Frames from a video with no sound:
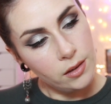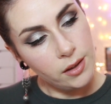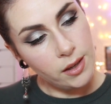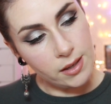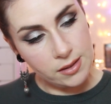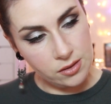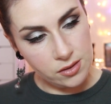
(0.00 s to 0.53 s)

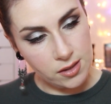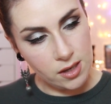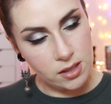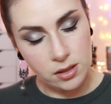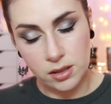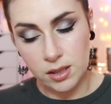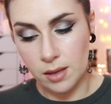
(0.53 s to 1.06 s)
Yes, there's a
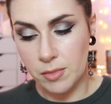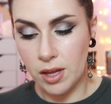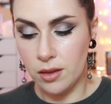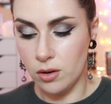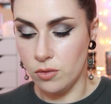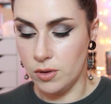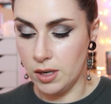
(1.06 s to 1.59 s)
lot of
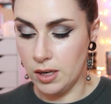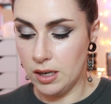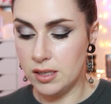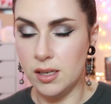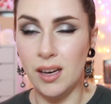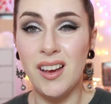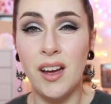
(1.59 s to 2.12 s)
dimethicone in
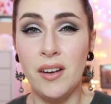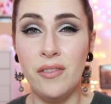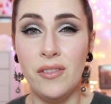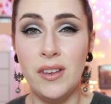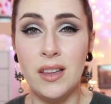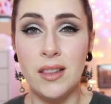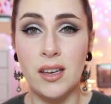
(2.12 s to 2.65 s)
it, and you can kind of
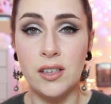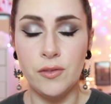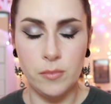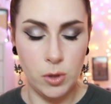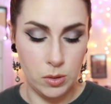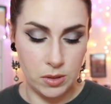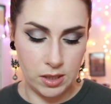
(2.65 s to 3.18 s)
feel that
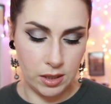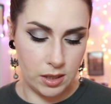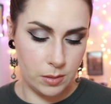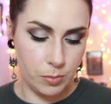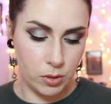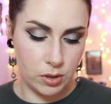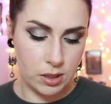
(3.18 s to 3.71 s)
from using
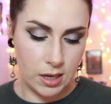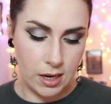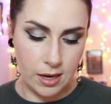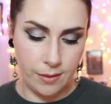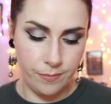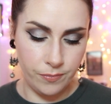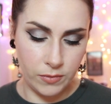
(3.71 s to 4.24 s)
it, but
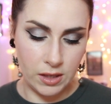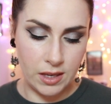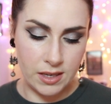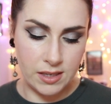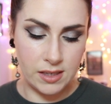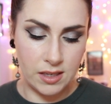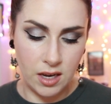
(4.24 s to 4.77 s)
um,
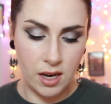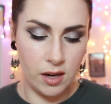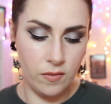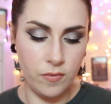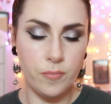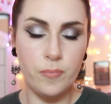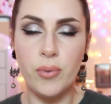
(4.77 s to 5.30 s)
this is the kind
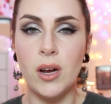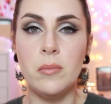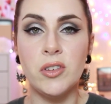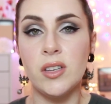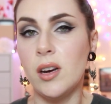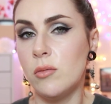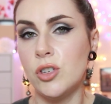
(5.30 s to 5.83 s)
of
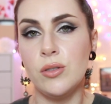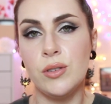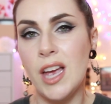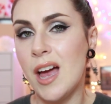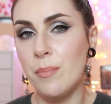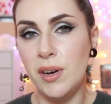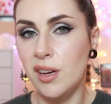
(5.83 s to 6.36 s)
primer that I would use
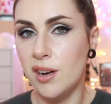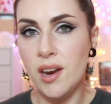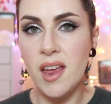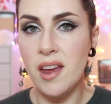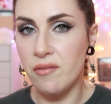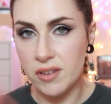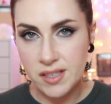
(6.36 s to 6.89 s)
happily on
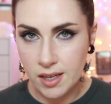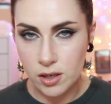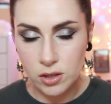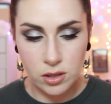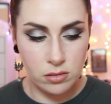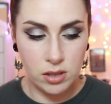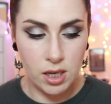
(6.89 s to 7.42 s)
every
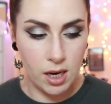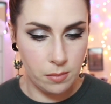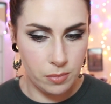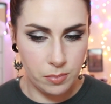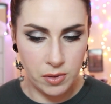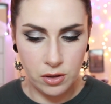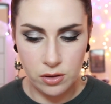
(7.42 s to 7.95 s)
skin
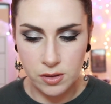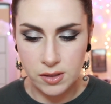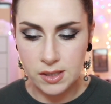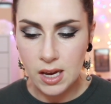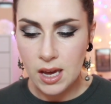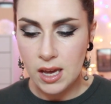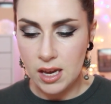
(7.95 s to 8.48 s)
type
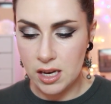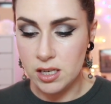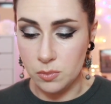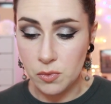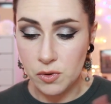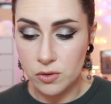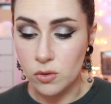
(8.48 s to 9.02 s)
because it
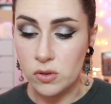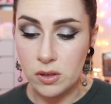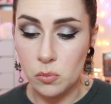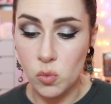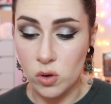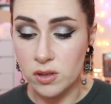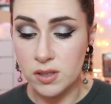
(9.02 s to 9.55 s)
is one of those
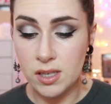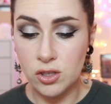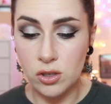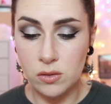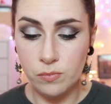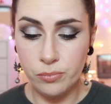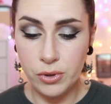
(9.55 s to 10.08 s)
that, ones that
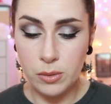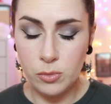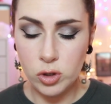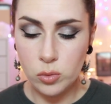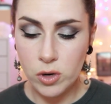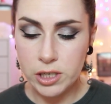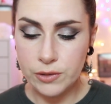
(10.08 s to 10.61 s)
just pretty
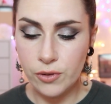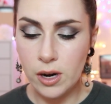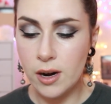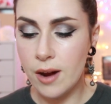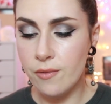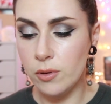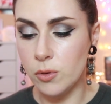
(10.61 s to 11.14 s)
much works
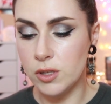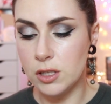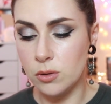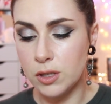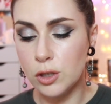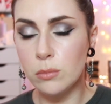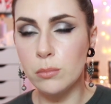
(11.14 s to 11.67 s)
for everyone.
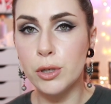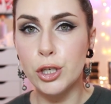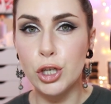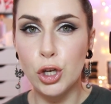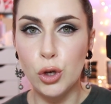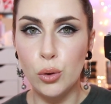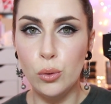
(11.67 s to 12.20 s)
So it's number
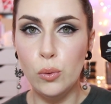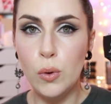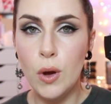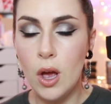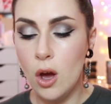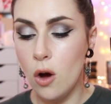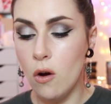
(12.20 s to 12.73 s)

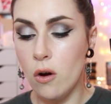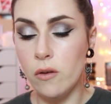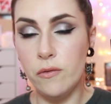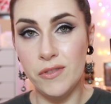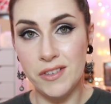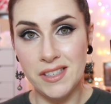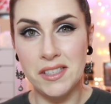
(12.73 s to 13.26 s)
two
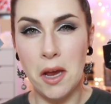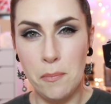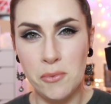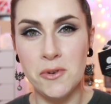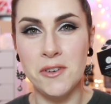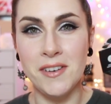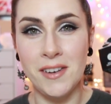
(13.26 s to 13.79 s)
of
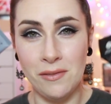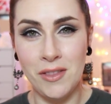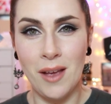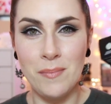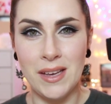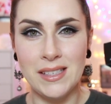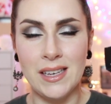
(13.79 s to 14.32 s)
step one, if
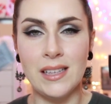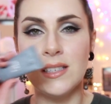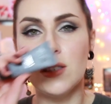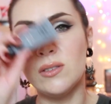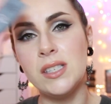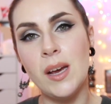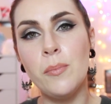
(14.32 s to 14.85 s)
that makes sense.
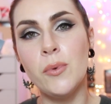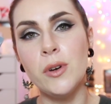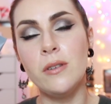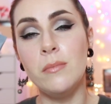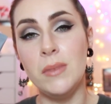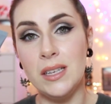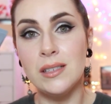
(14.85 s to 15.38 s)
So step
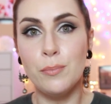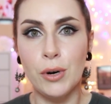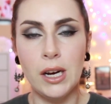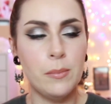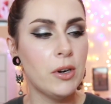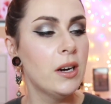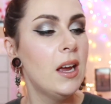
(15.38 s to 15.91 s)
one means
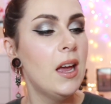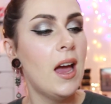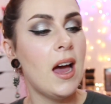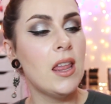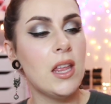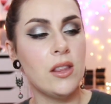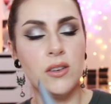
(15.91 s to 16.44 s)
primer,
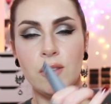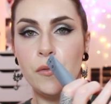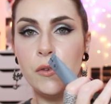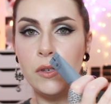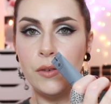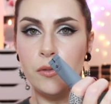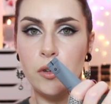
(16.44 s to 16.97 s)
and then there's a
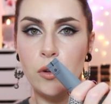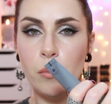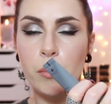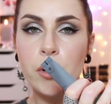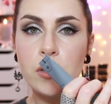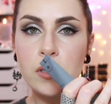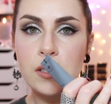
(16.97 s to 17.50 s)
few different
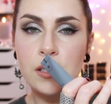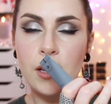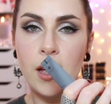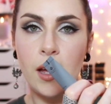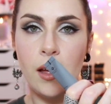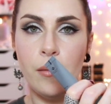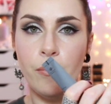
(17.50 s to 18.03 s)
numbers.
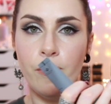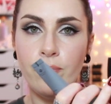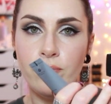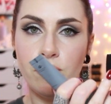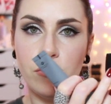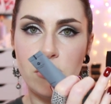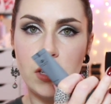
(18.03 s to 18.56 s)

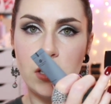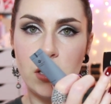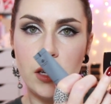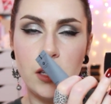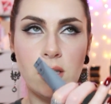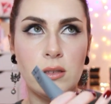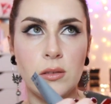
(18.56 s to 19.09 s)
Um,
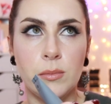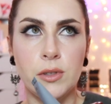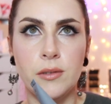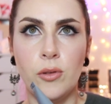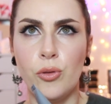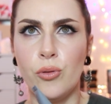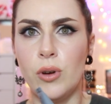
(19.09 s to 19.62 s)
I think
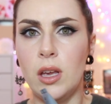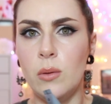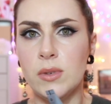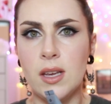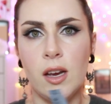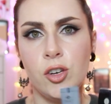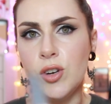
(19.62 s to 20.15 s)
number three
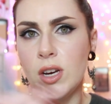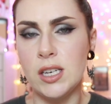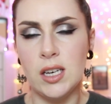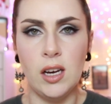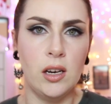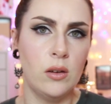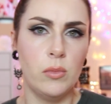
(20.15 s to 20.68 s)
was
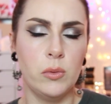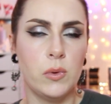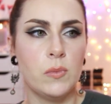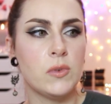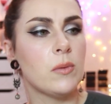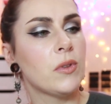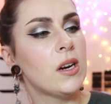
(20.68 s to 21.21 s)
hydrating and number
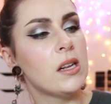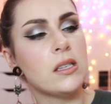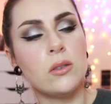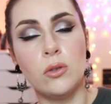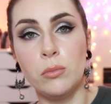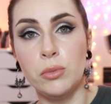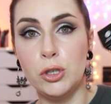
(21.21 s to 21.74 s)
one was something
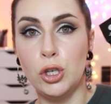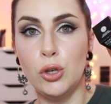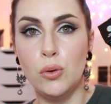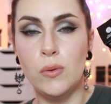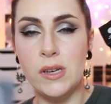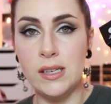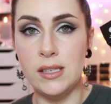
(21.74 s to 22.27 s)
else. So number
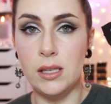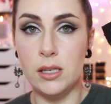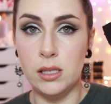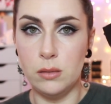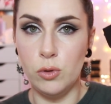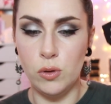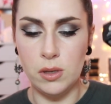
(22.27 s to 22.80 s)
two is the
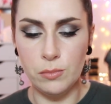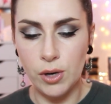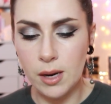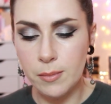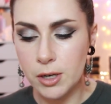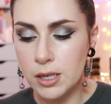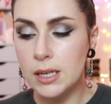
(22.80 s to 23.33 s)
smoothing
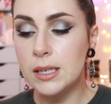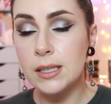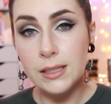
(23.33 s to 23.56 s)
primer.